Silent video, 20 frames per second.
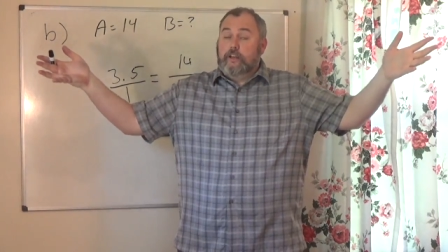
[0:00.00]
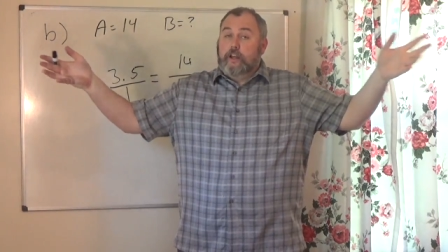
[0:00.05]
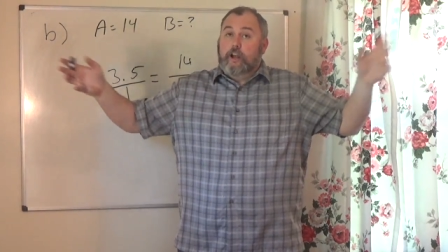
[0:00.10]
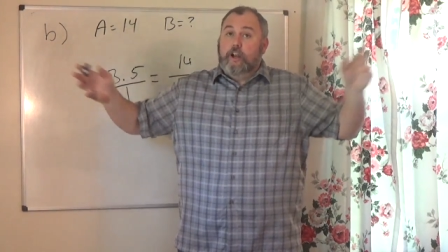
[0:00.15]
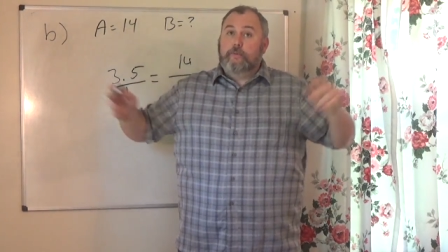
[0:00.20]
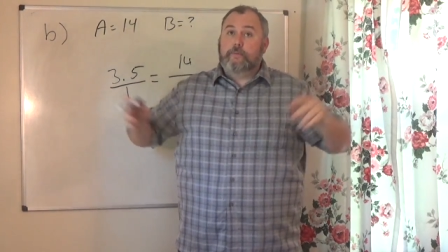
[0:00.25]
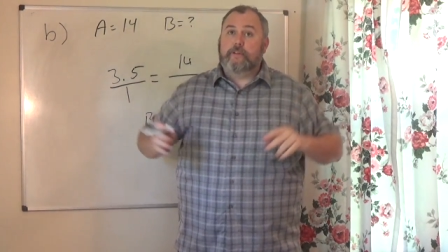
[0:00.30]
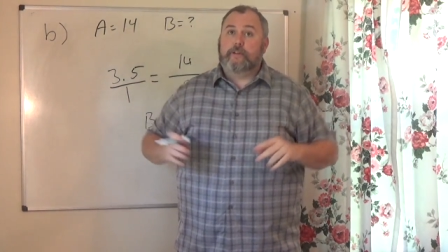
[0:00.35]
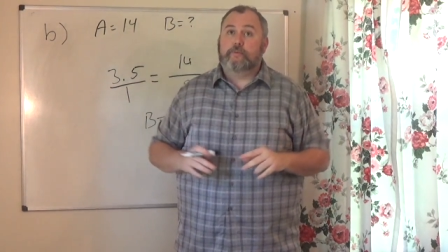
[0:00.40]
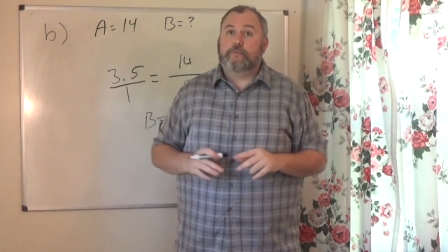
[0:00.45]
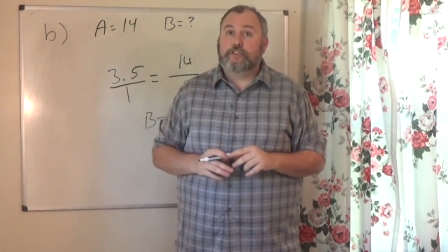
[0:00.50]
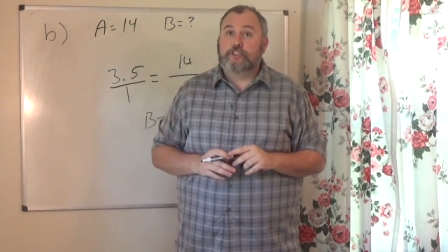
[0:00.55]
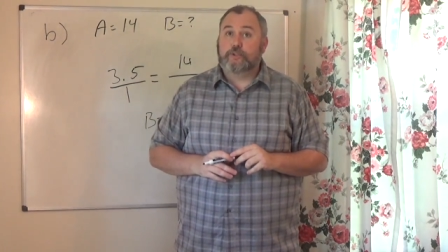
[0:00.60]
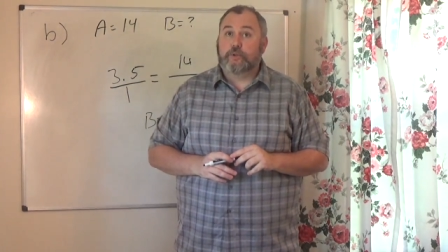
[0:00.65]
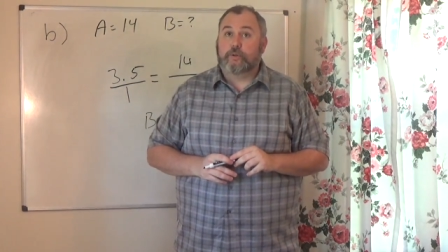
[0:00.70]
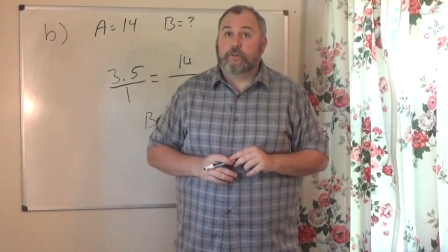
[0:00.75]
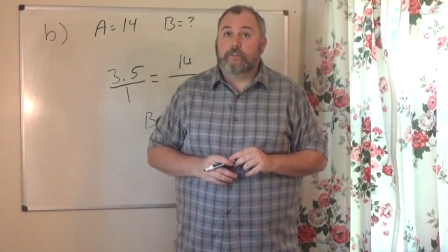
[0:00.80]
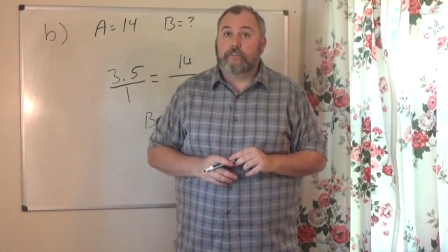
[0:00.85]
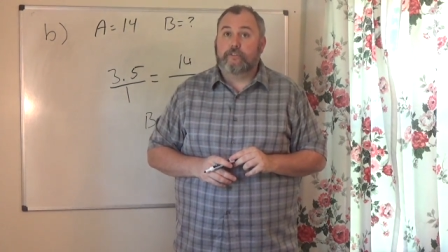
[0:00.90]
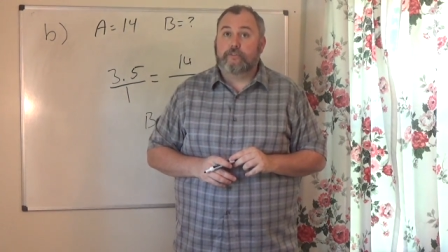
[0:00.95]
Hopefully it was
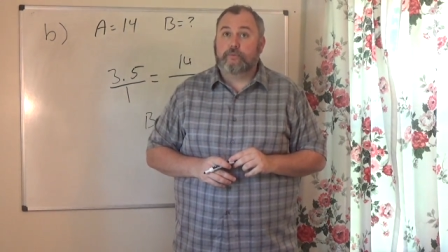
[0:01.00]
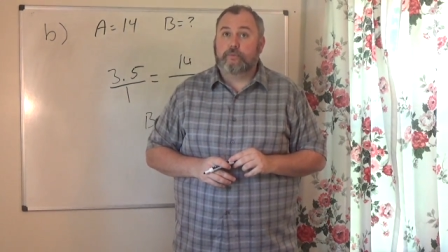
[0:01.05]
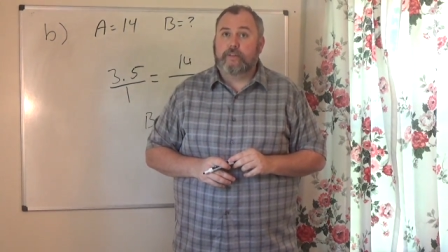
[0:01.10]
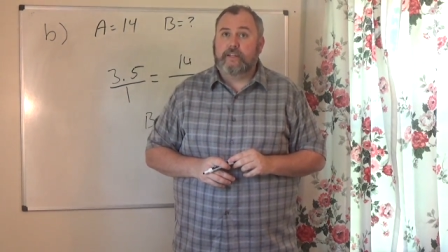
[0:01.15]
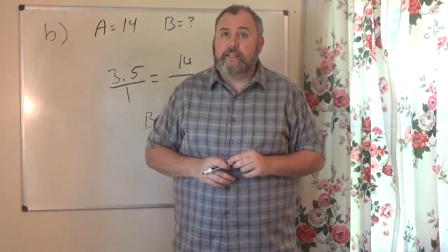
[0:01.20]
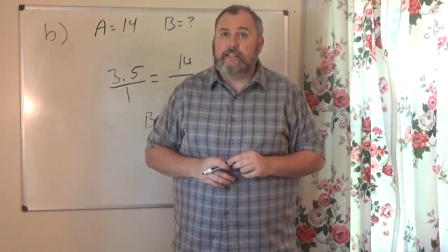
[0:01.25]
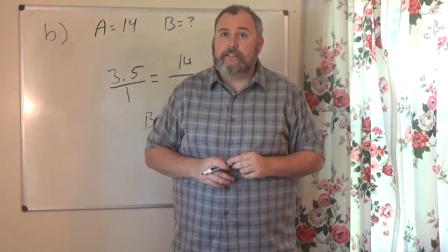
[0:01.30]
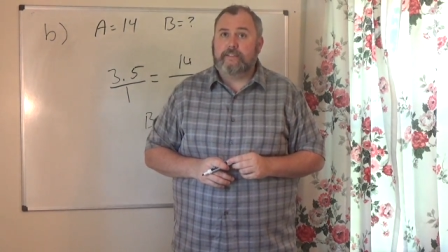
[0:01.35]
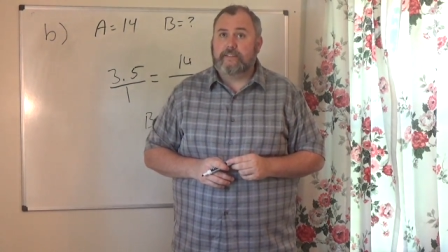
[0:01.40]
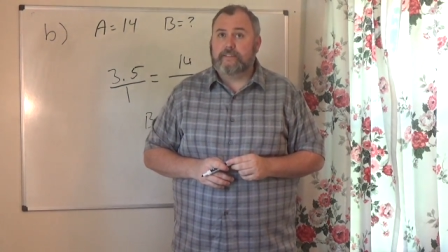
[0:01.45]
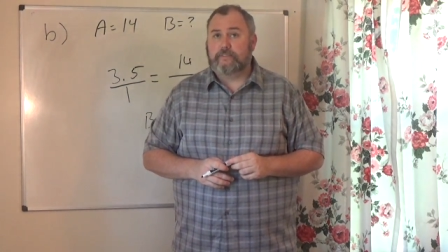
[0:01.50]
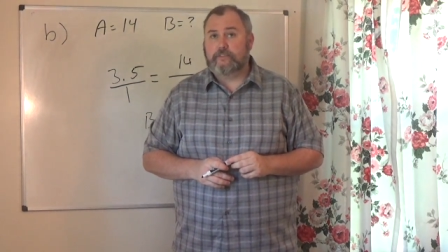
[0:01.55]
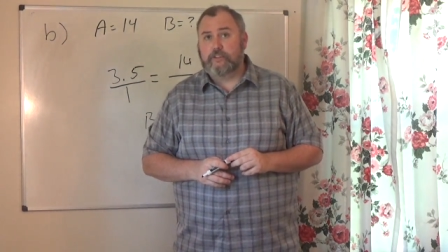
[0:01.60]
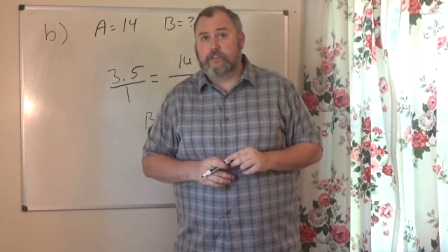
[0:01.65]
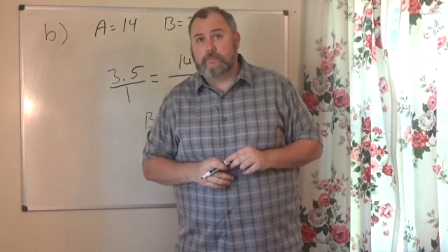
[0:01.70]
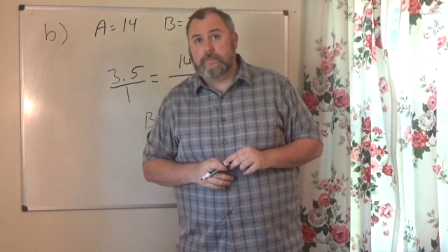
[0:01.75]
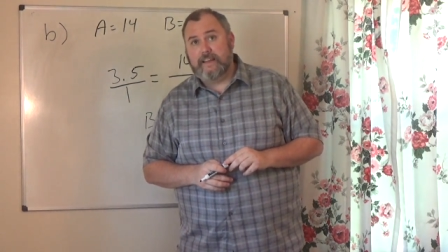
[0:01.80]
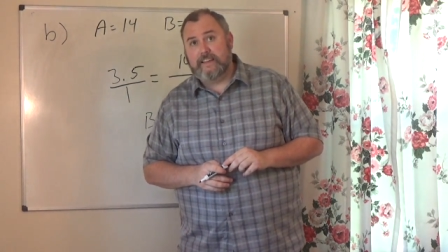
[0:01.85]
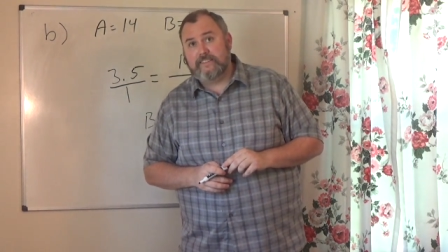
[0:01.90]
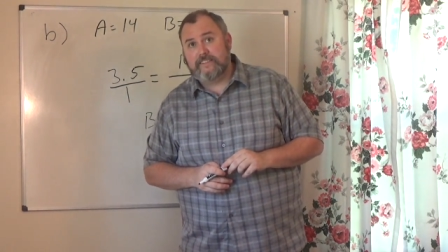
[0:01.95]
short and sweet to
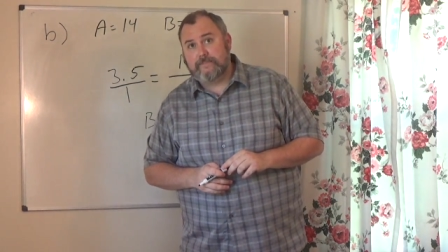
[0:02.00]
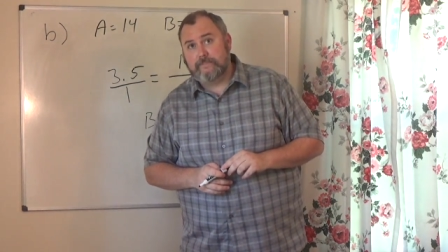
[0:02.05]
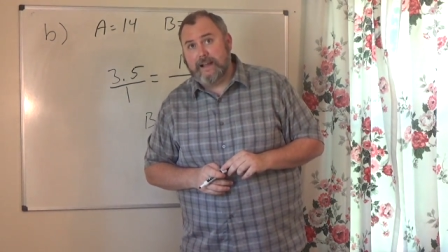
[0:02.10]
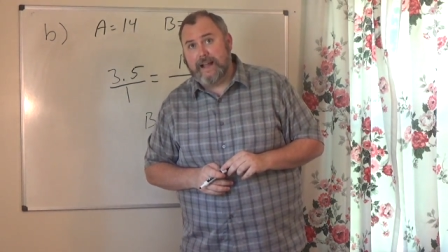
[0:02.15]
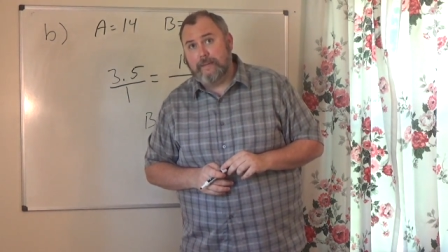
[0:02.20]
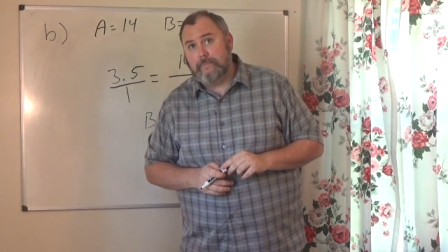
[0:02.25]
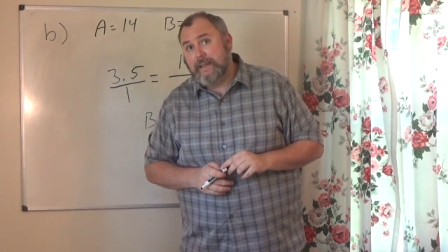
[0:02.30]
the best of my